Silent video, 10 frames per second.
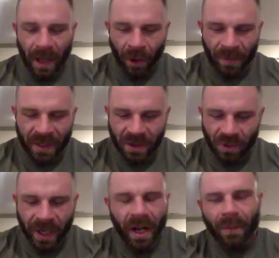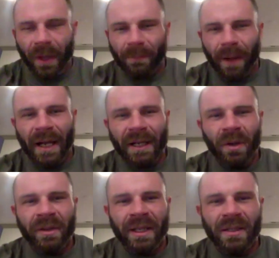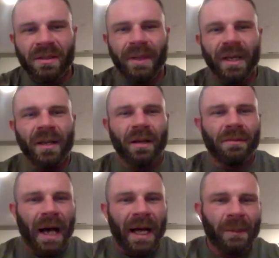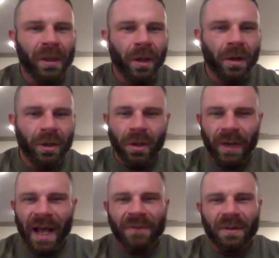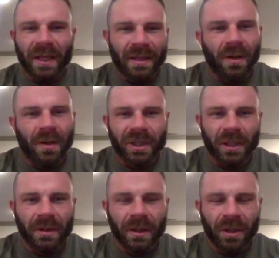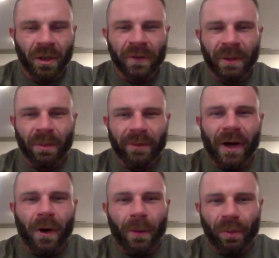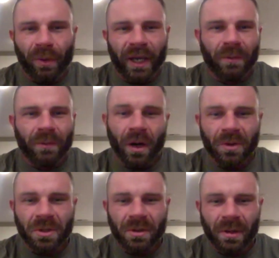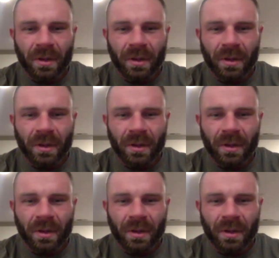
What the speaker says: I'll be straight up, like bodybuilding, to be a good bodybuilder, you don't have to be intelligent. You have to be able to follow a plan from a coach.